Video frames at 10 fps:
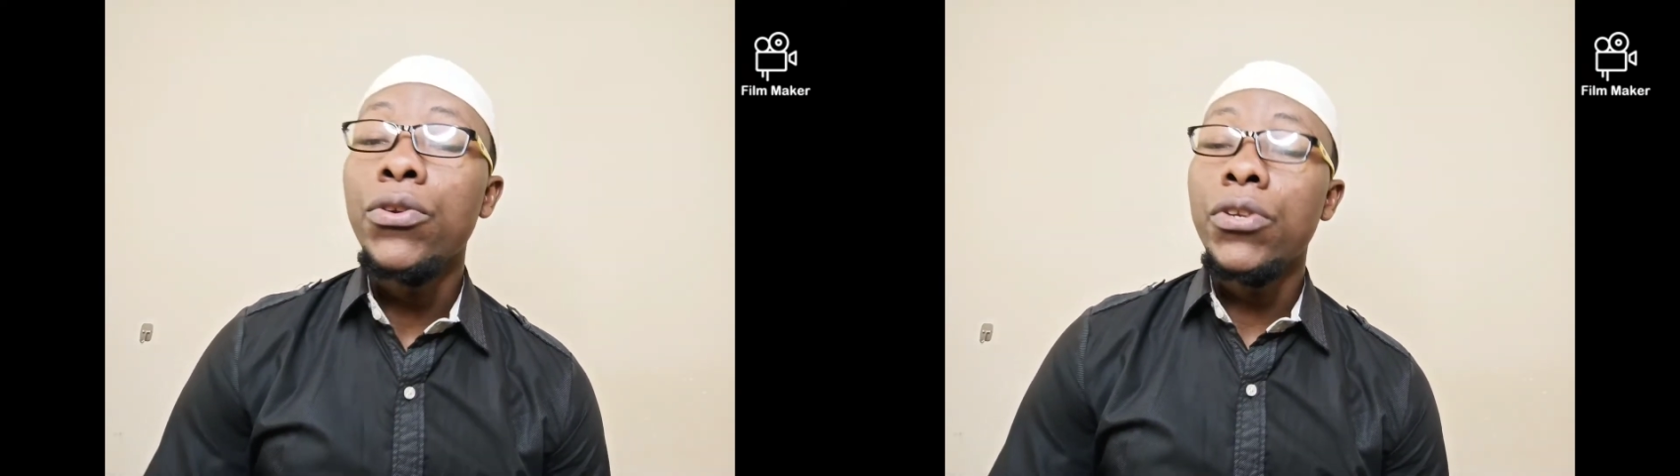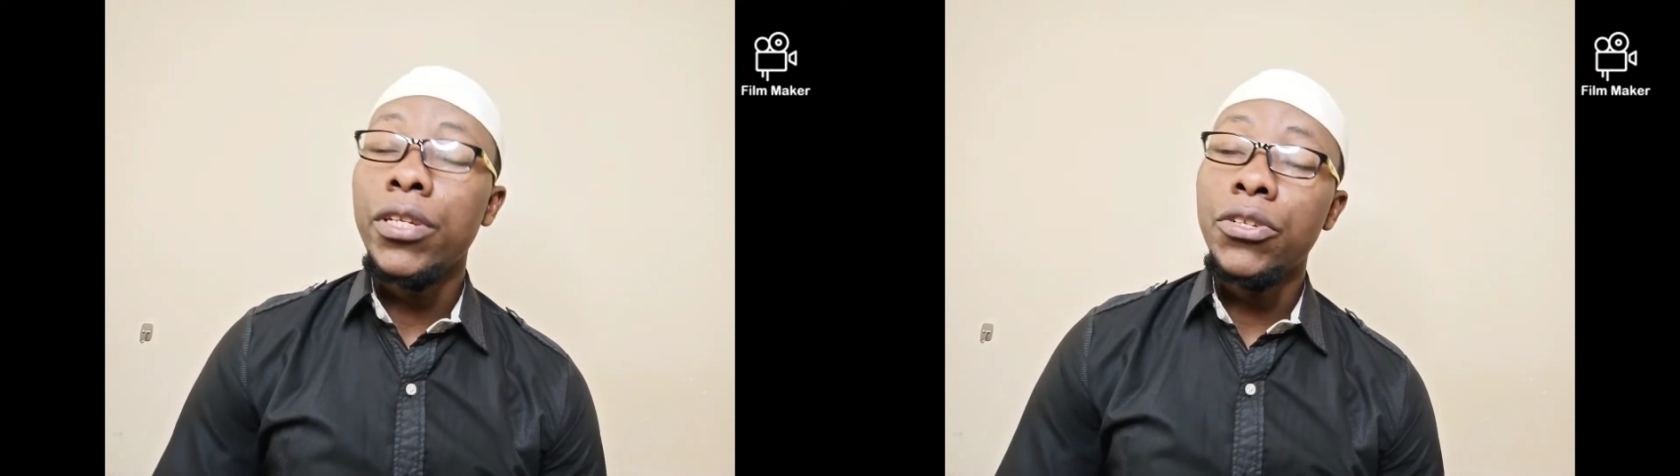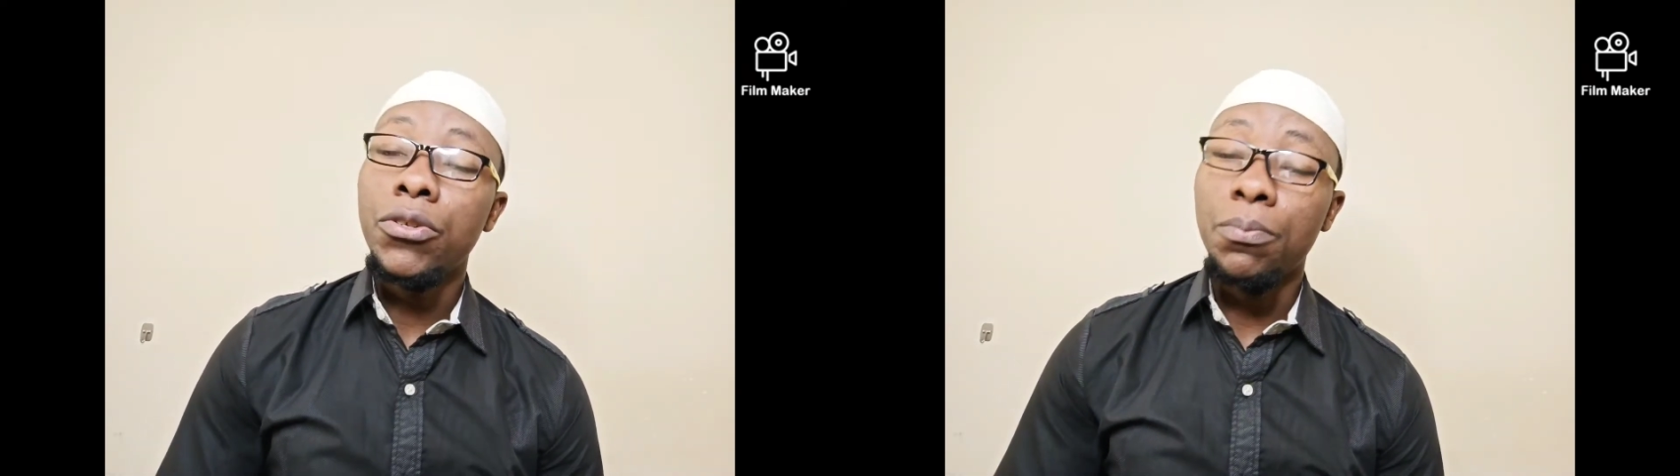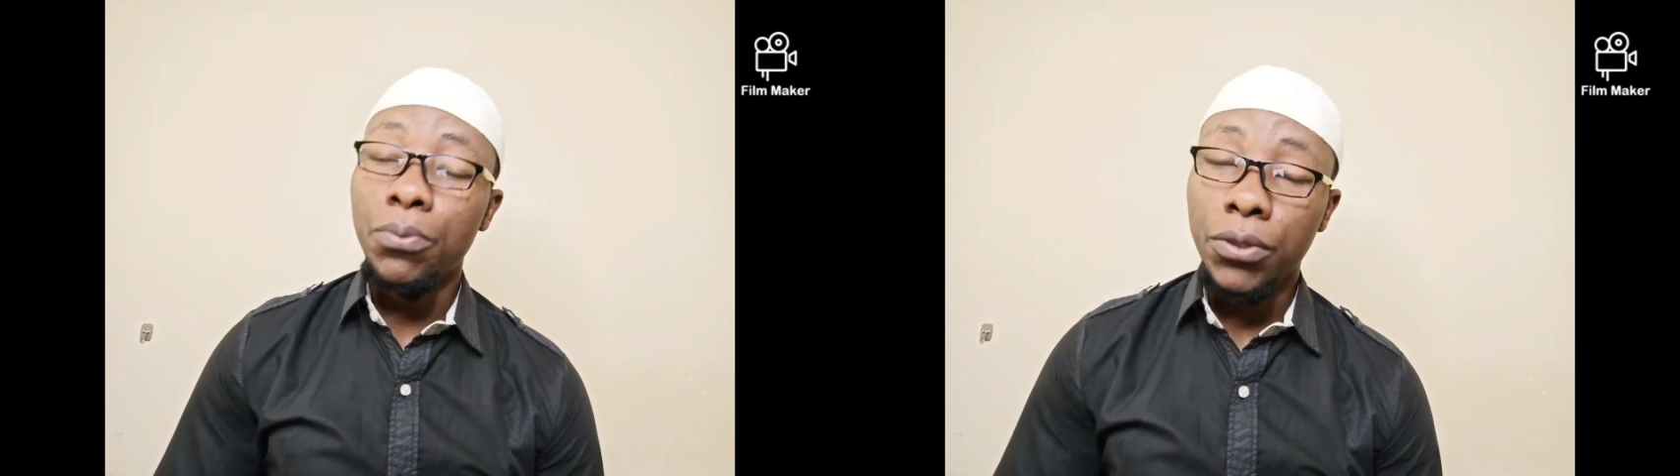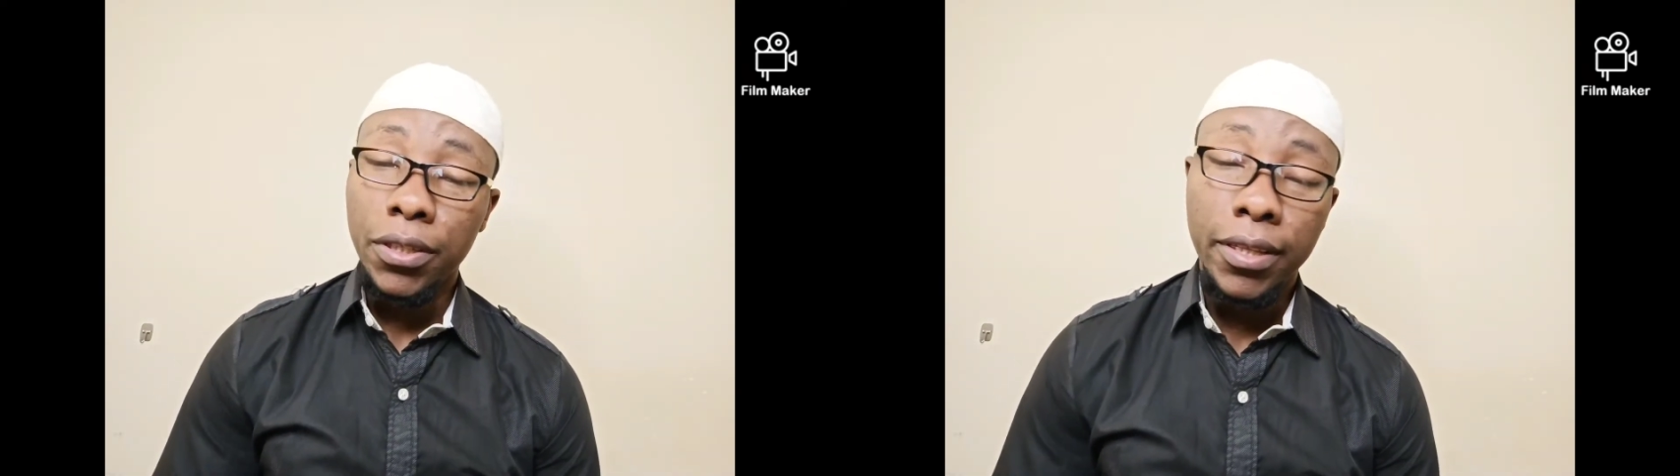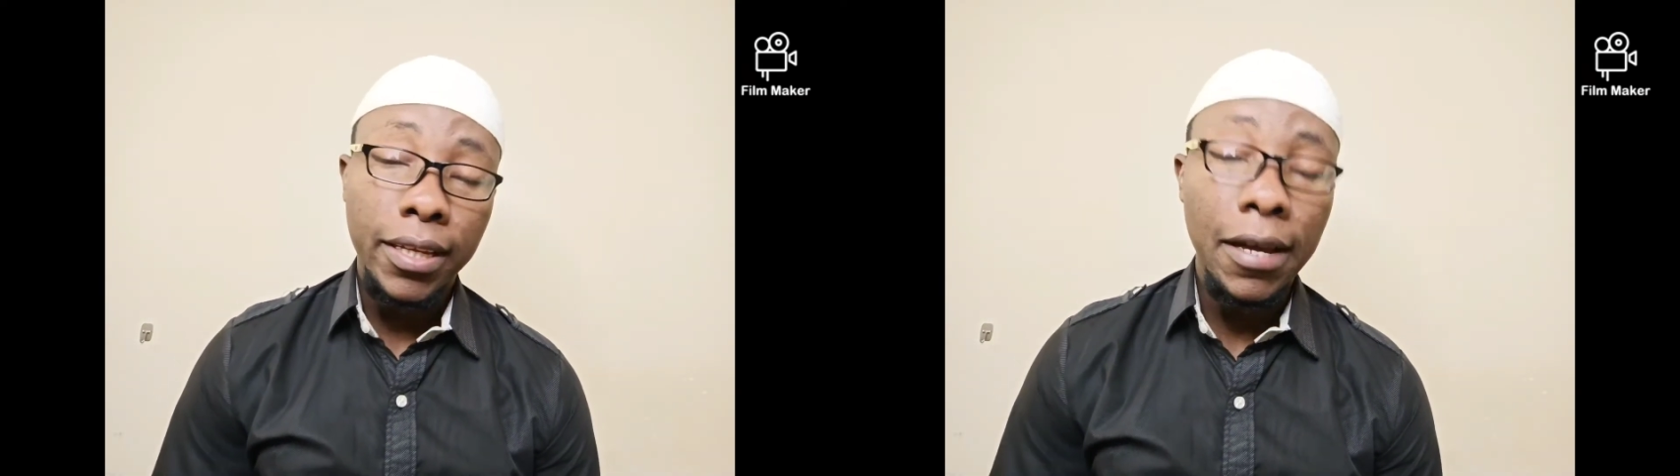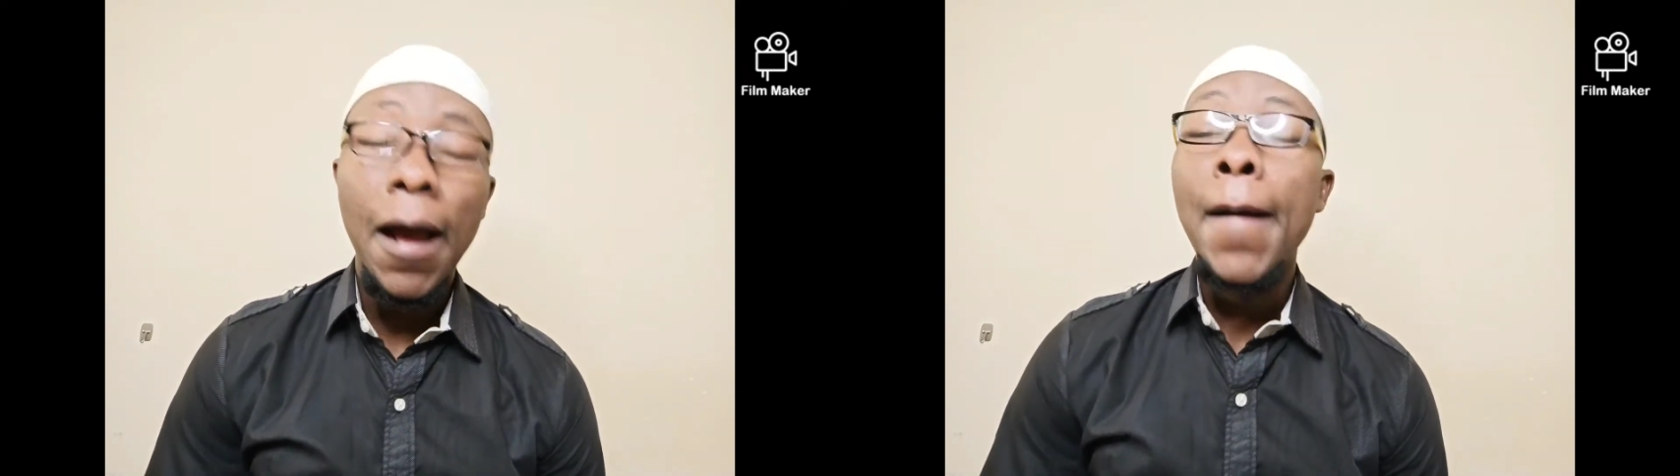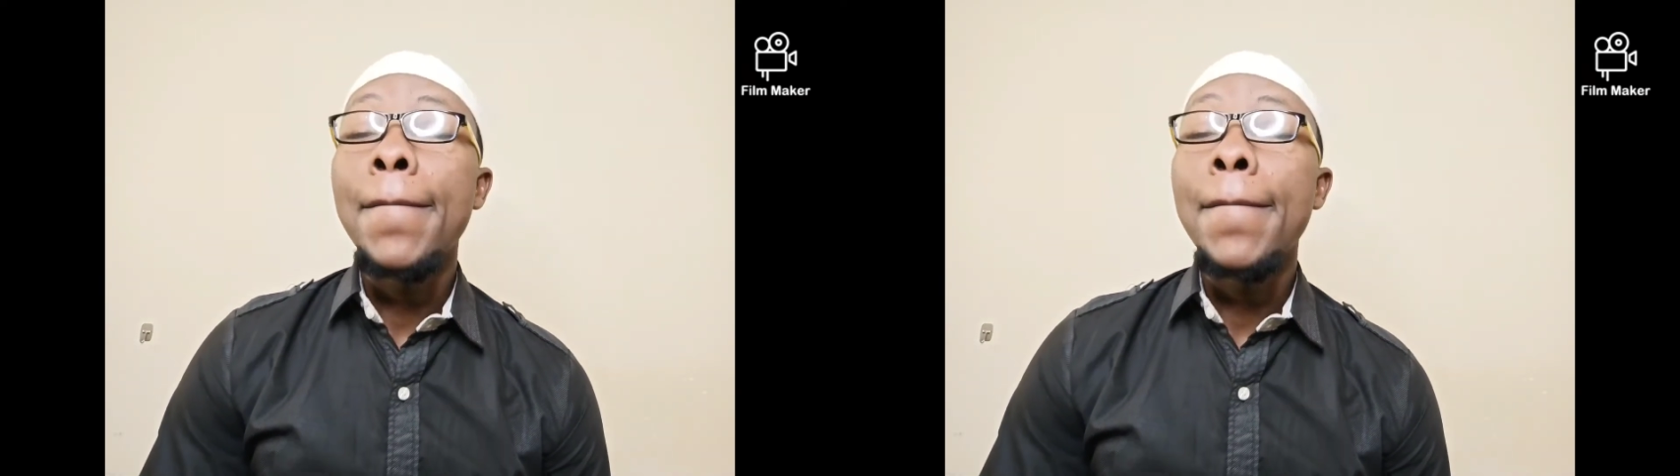You need to put it there.